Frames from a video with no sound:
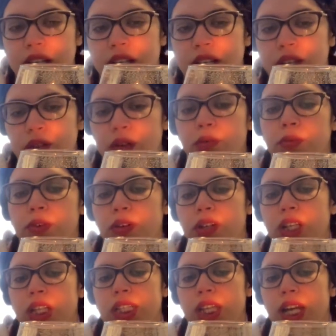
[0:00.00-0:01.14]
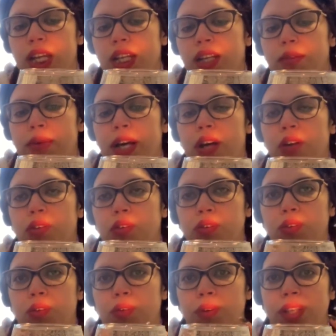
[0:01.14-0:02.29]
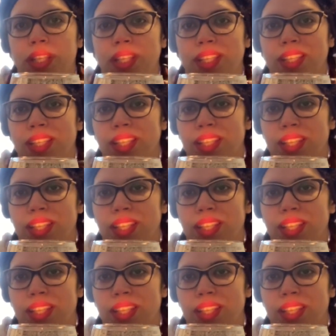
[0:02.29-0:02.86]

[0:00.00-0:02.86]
you're more excited about going